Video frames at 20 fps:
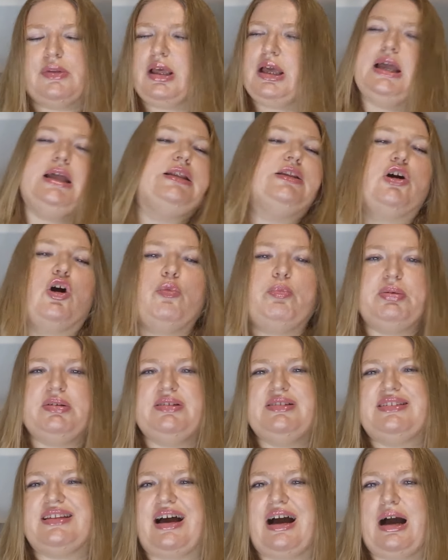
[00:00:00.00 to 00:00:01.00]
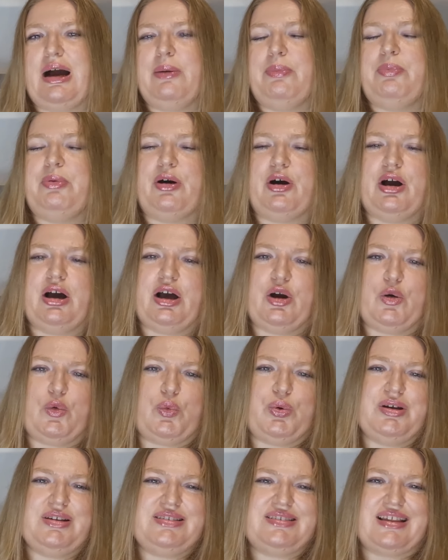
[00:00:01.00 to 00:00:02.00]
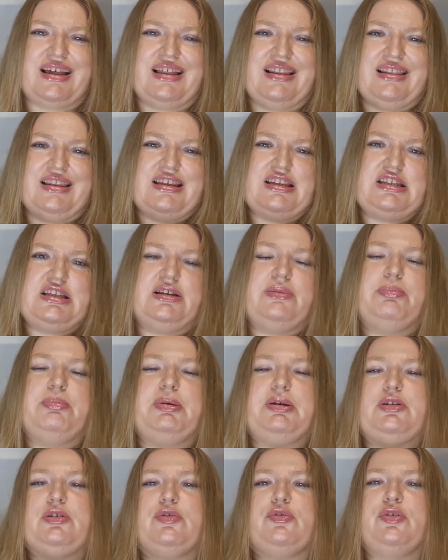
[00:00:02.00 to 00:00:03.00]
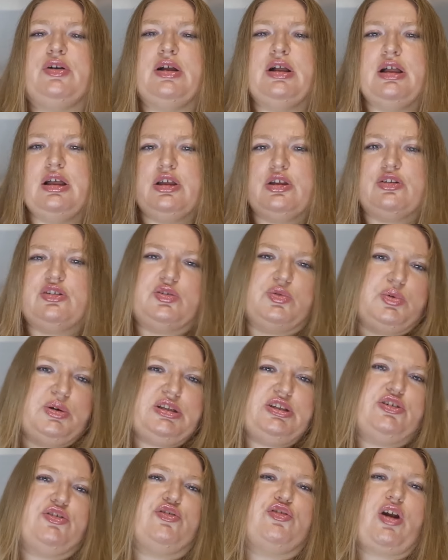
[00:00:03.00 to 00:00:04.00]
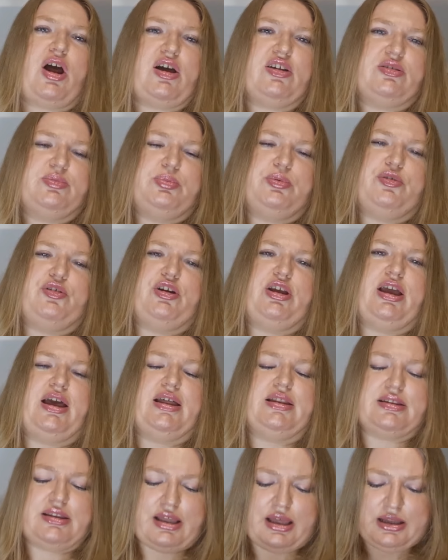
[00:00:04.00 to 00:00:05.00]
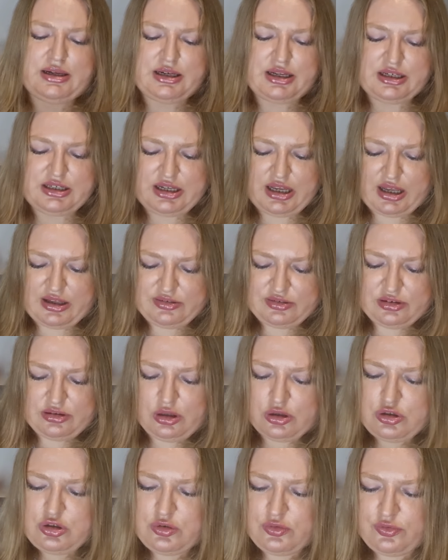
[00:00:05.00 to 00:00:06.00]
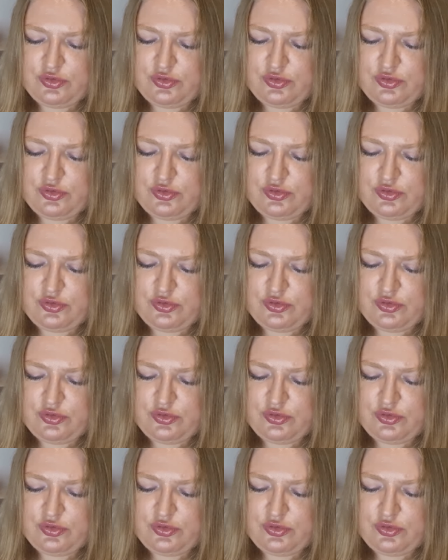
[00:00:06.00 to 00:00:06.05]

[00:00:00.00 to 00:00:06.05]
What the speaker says: it opens up with a little bit of sweet raspberry, and then it has a lot